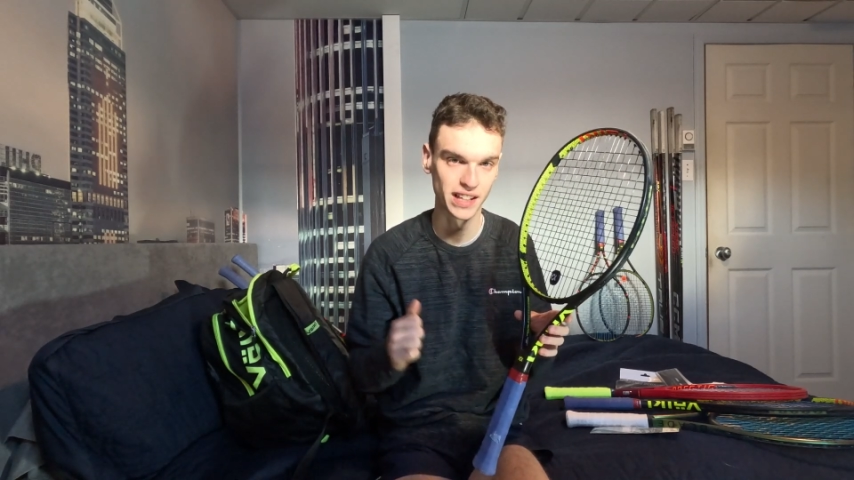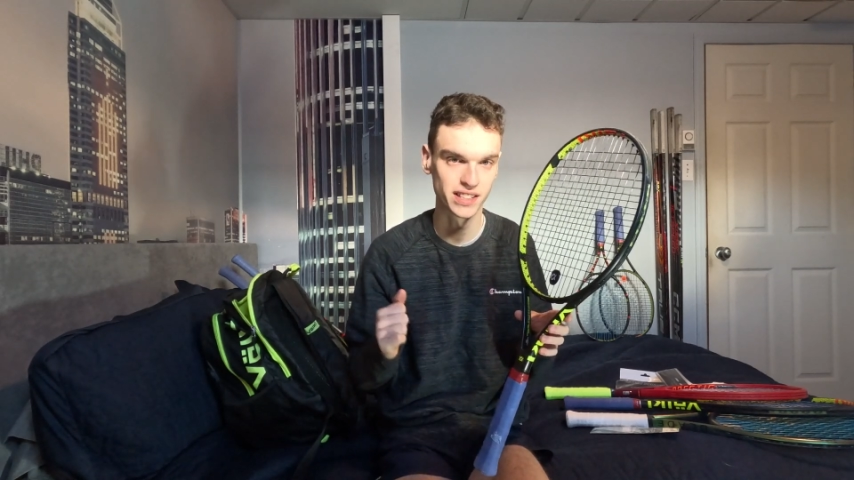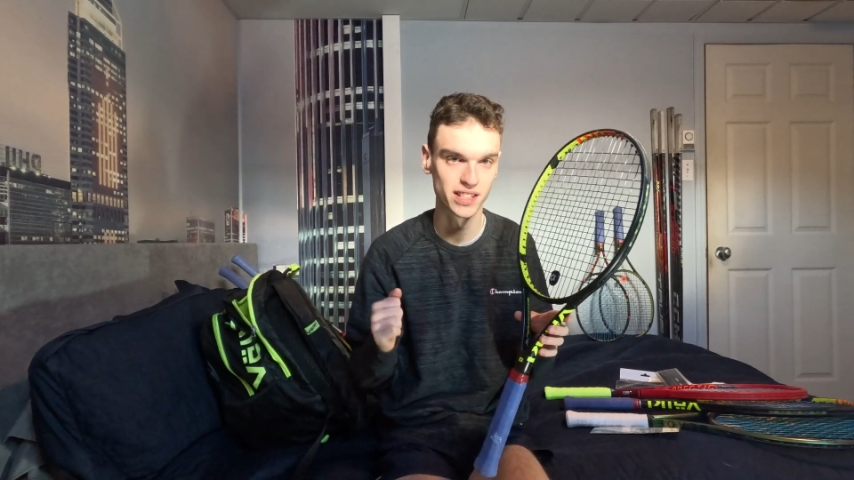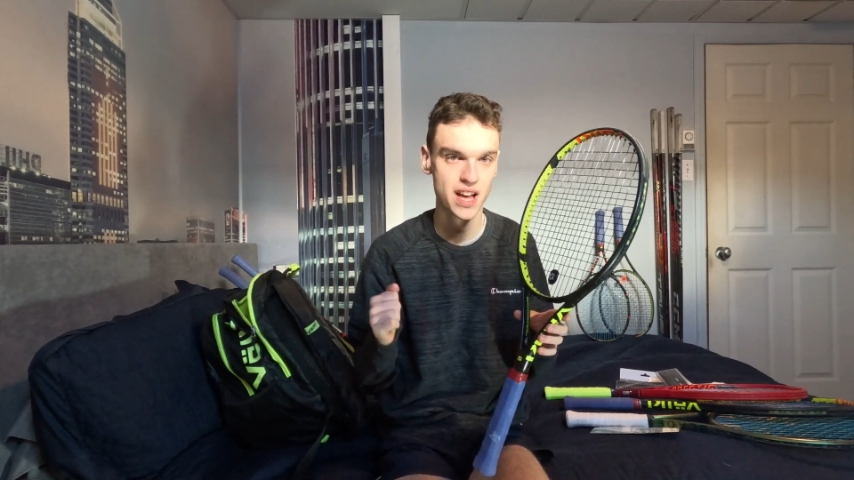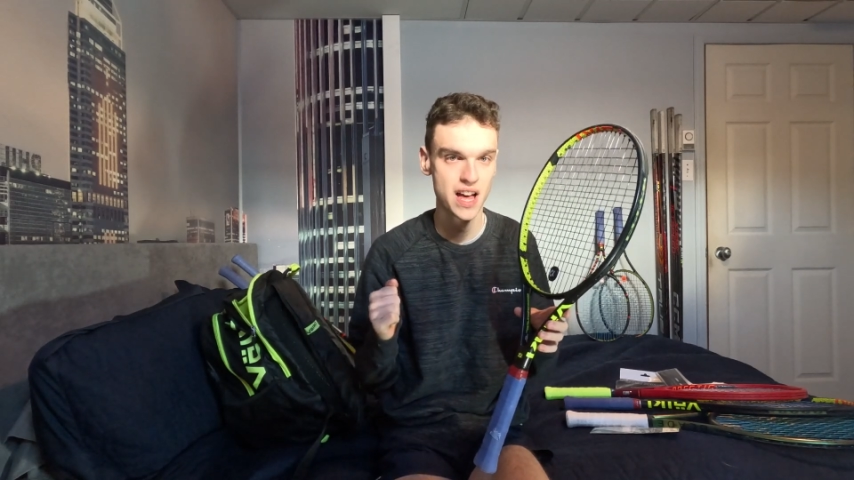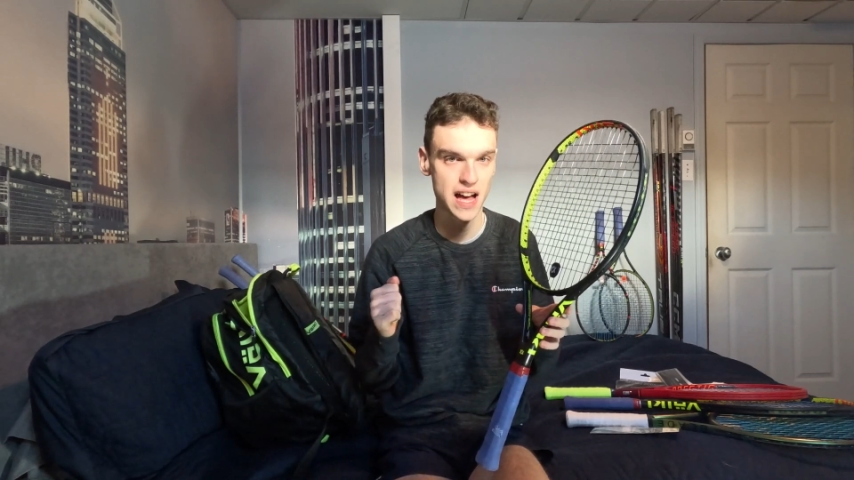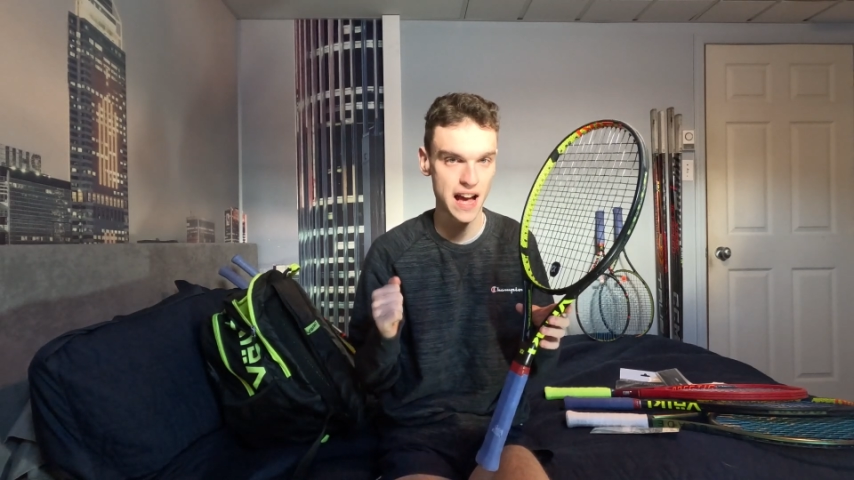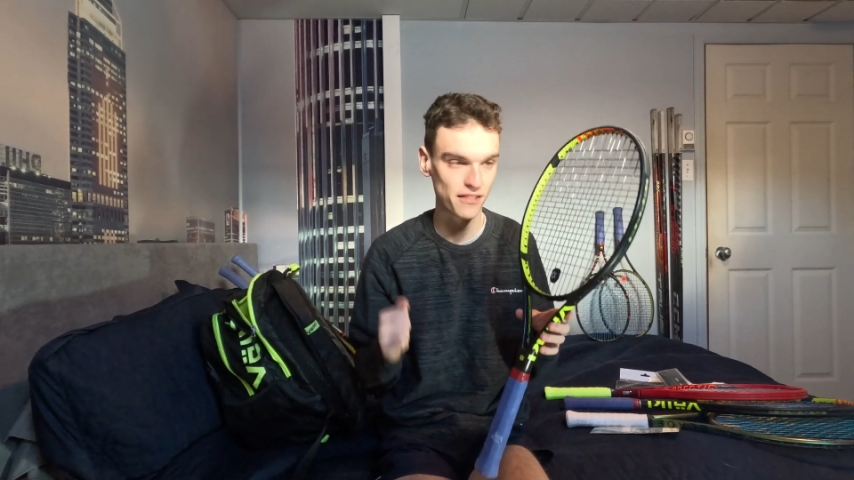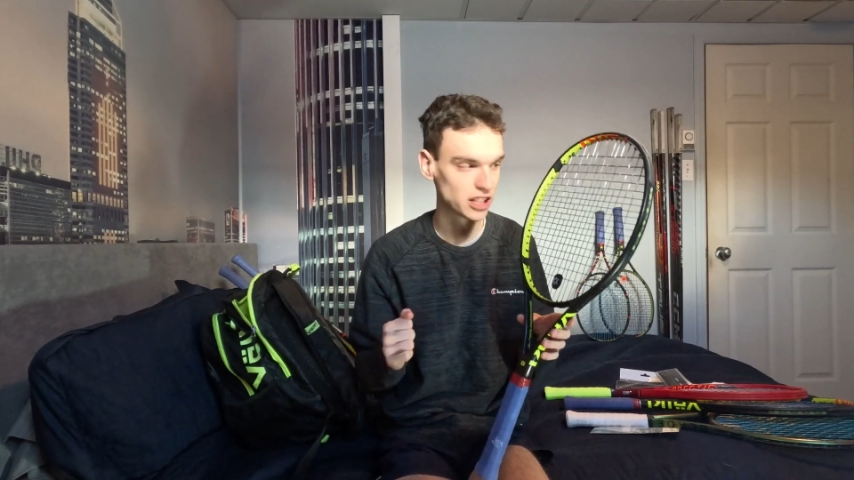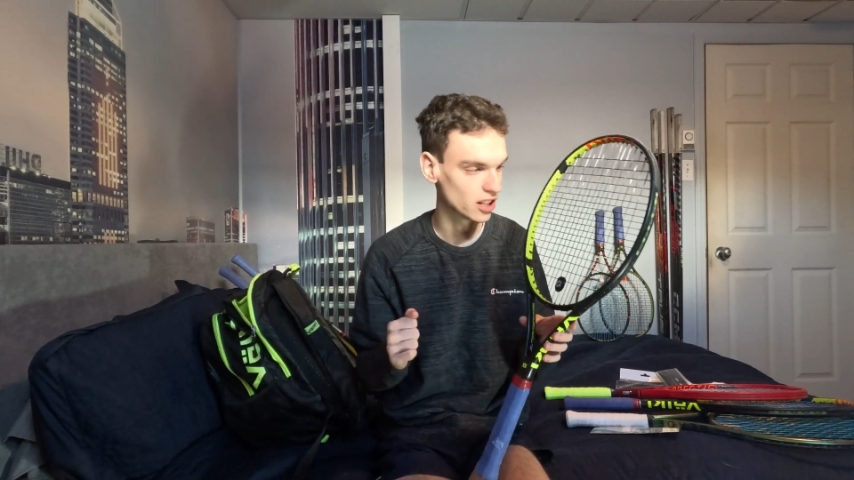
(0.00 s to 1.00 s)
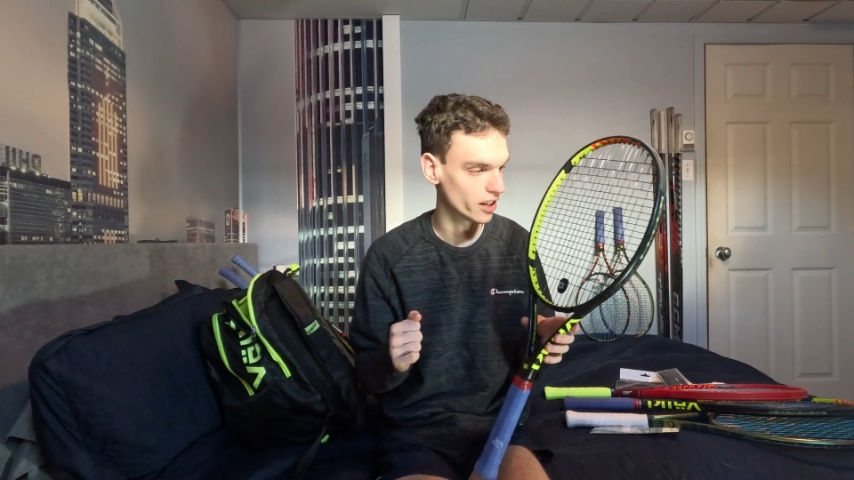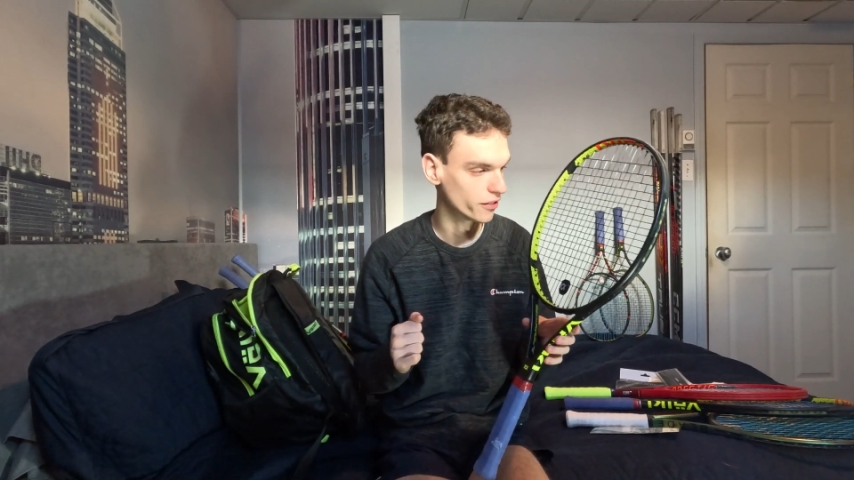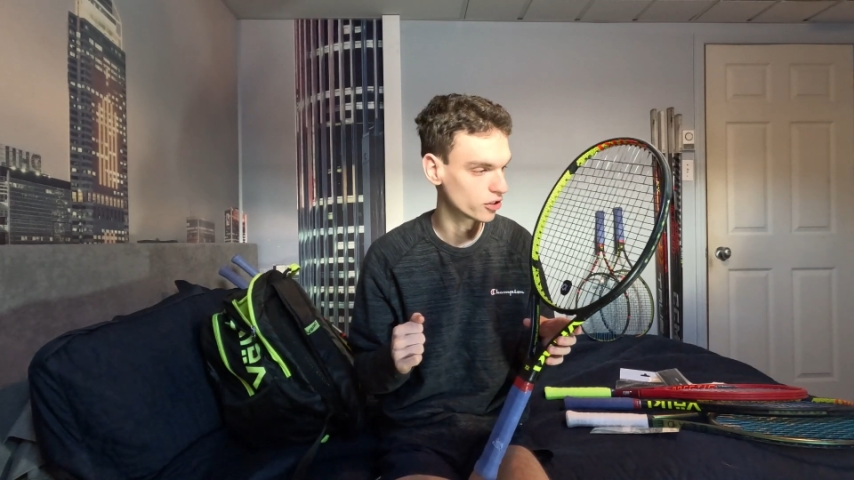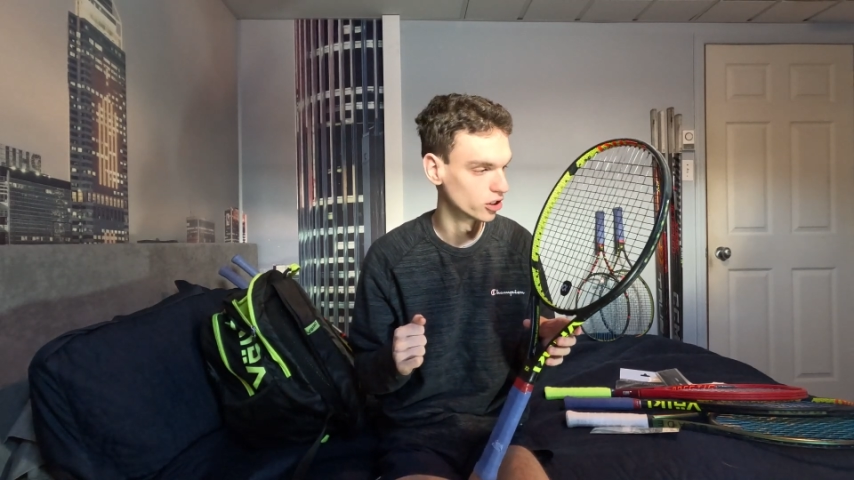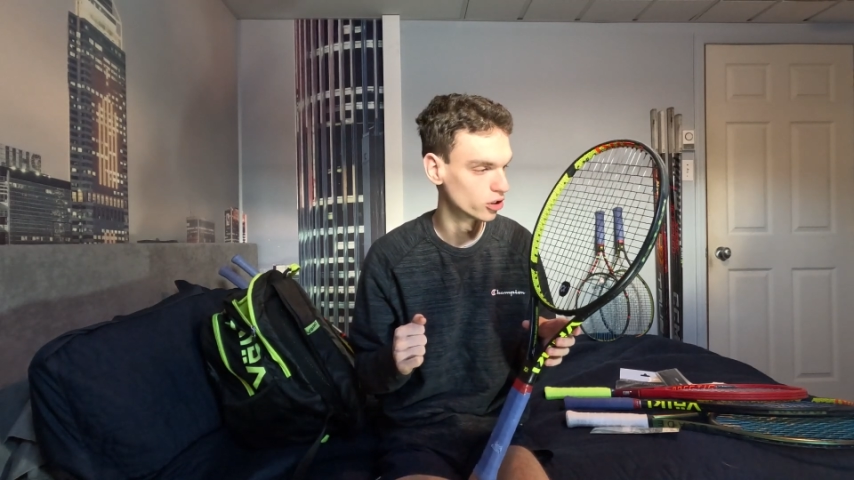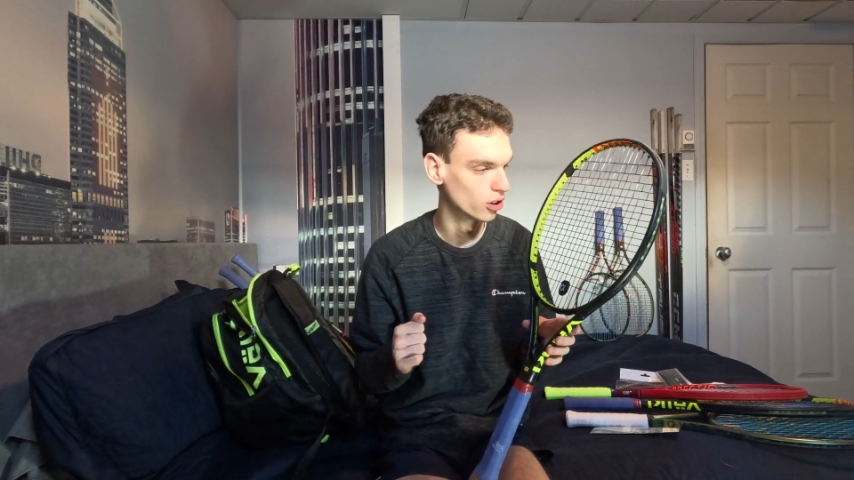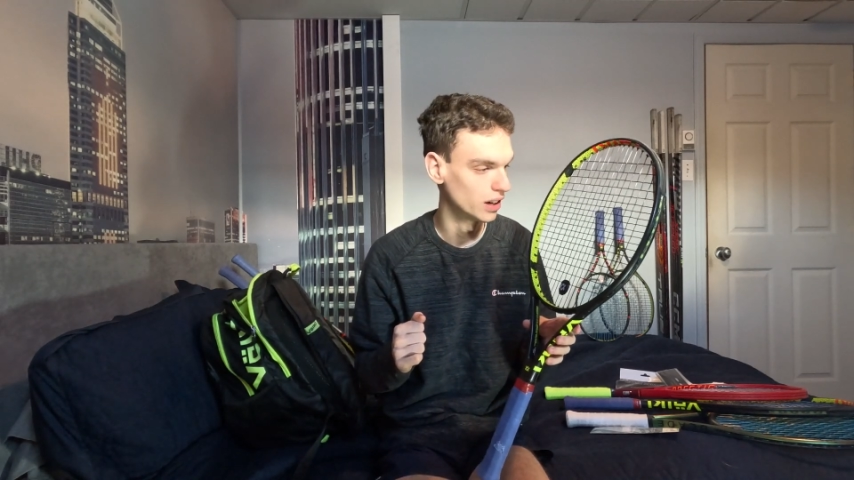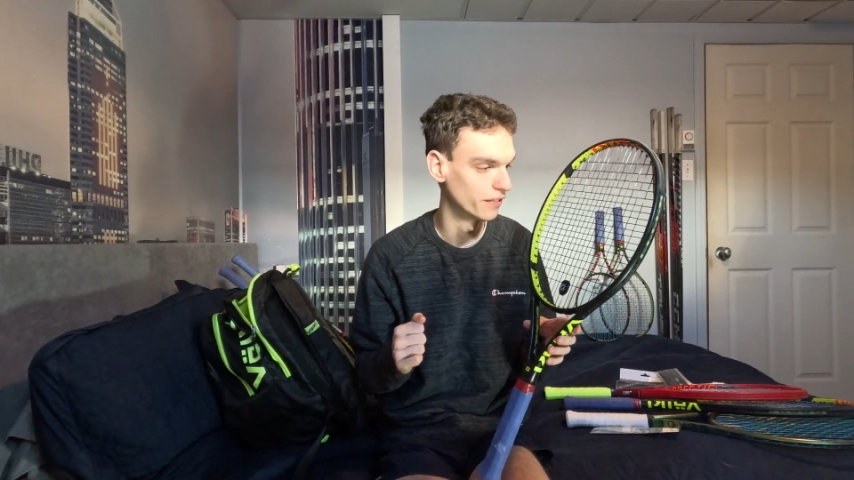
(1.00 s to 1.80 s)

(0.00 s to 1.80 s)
it's having a lot of control.